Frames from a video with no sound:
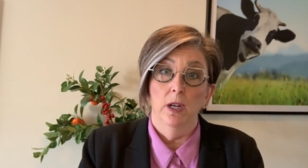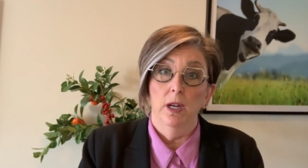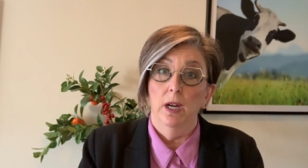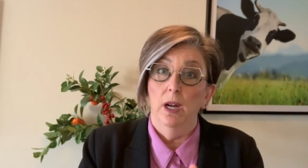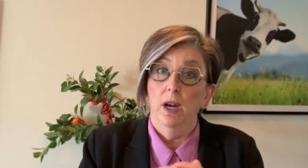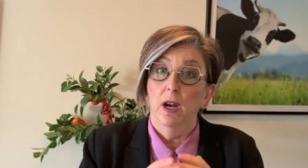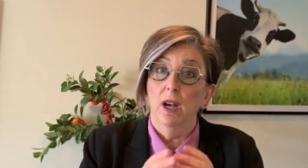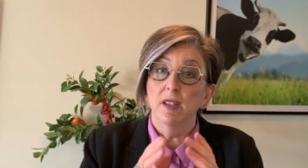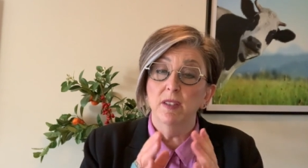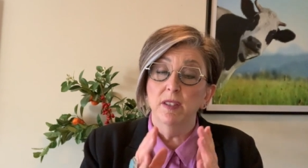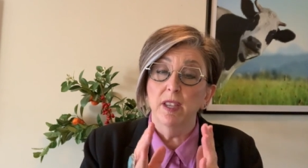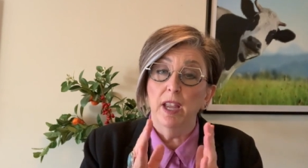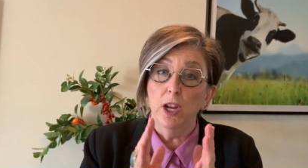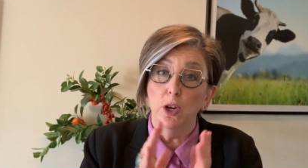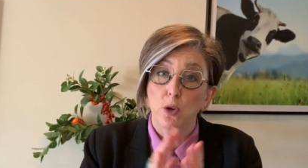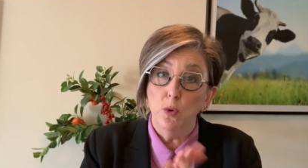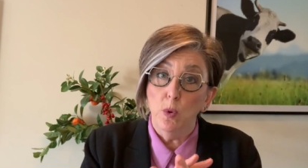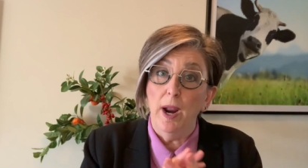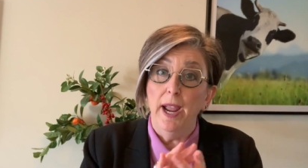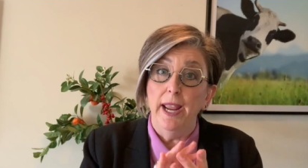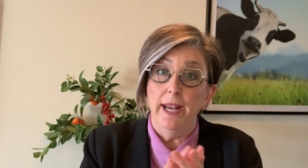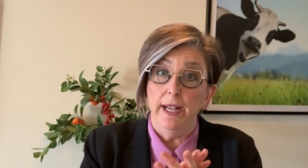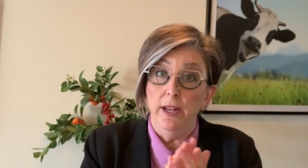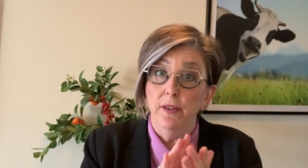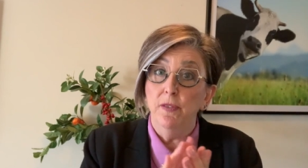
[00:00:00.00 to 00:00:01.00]
I say,
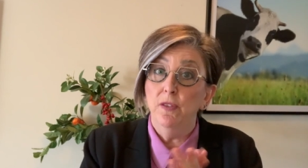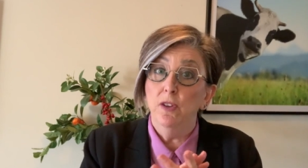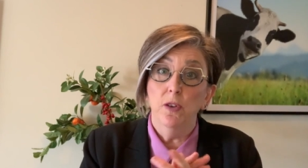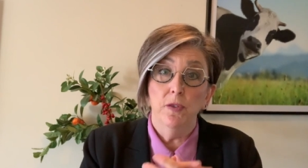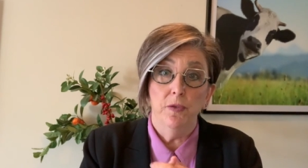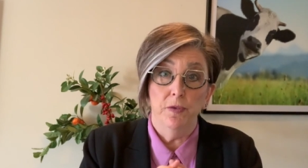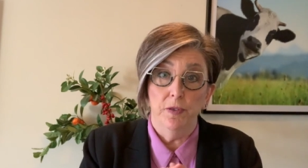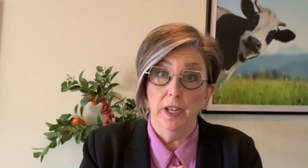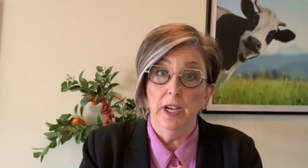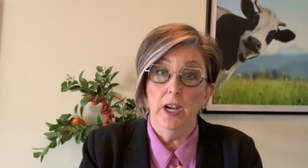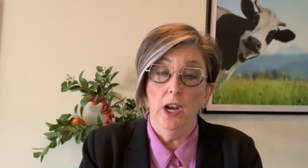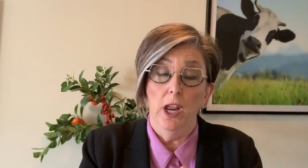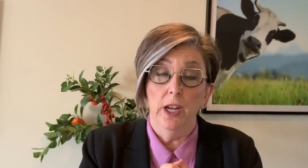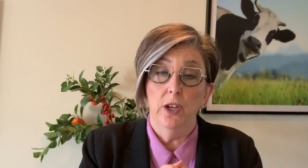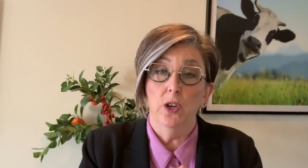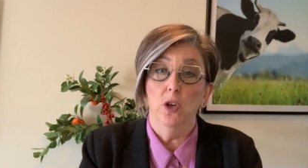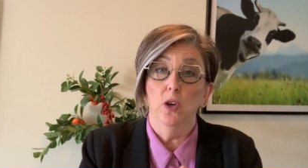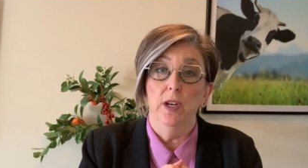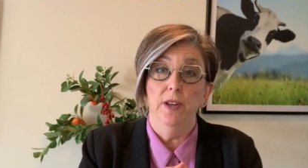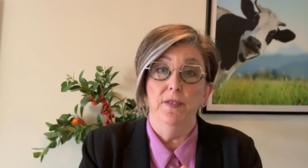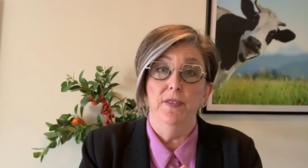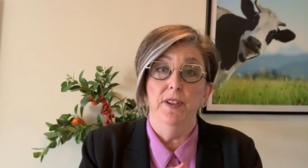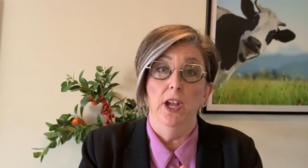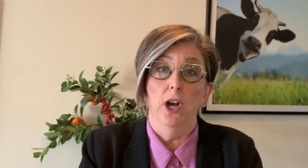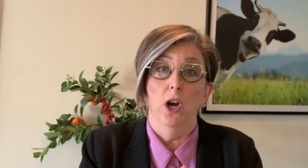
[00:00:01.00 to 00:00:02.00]
great. If you feel like you're
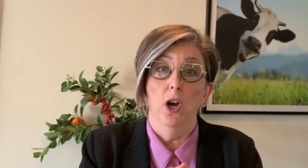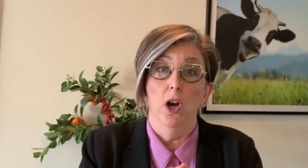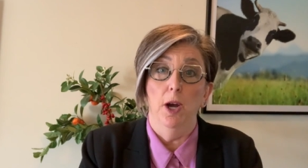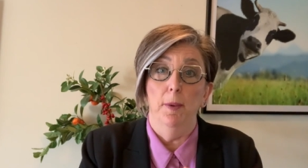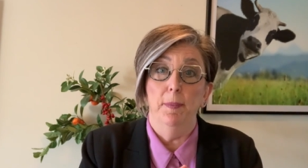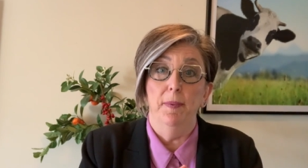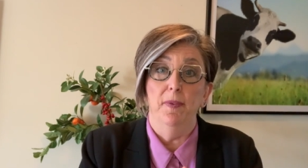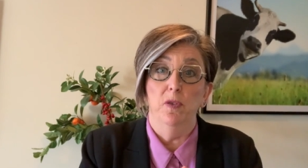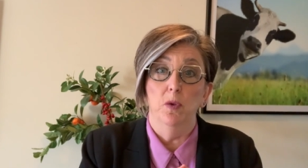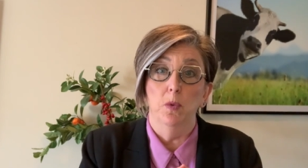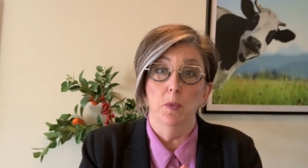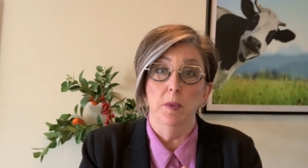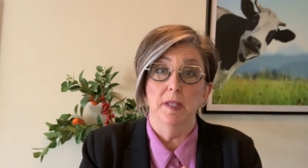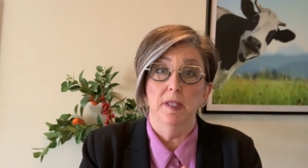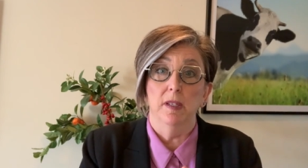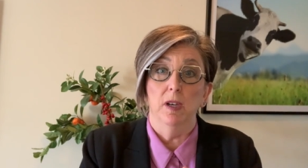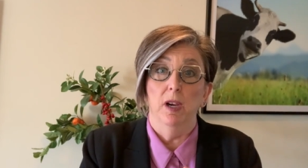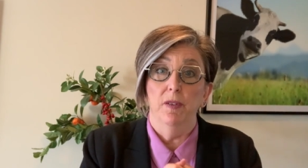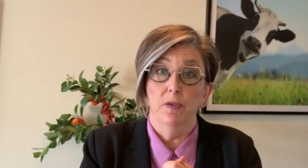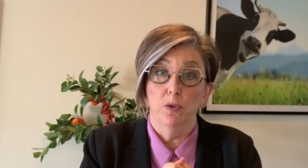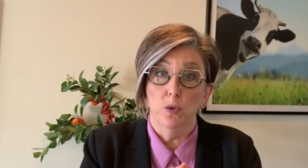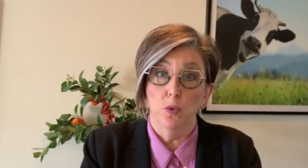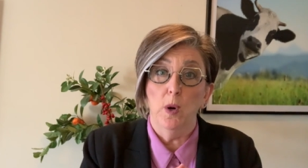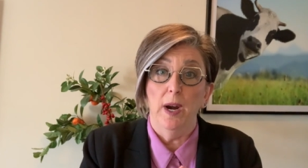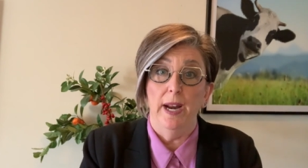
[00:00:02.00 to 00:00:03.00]
living a high performance
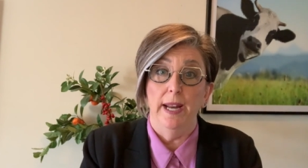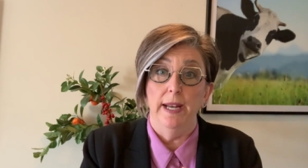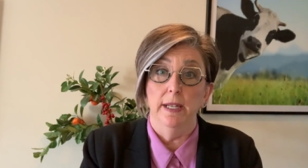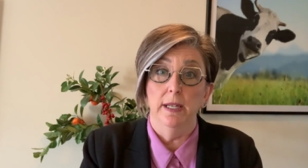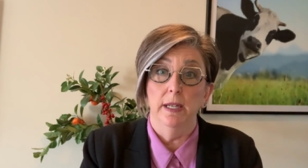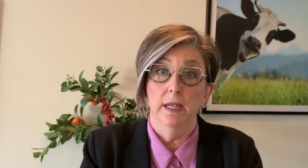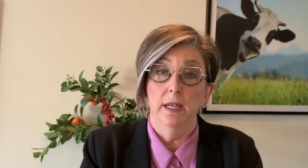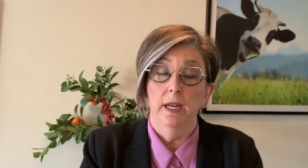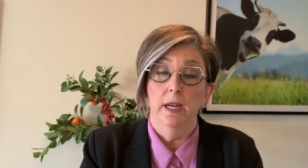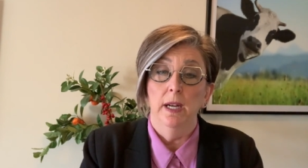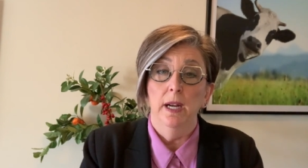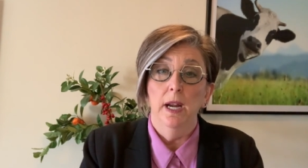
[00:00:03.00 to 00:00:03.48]
life, great.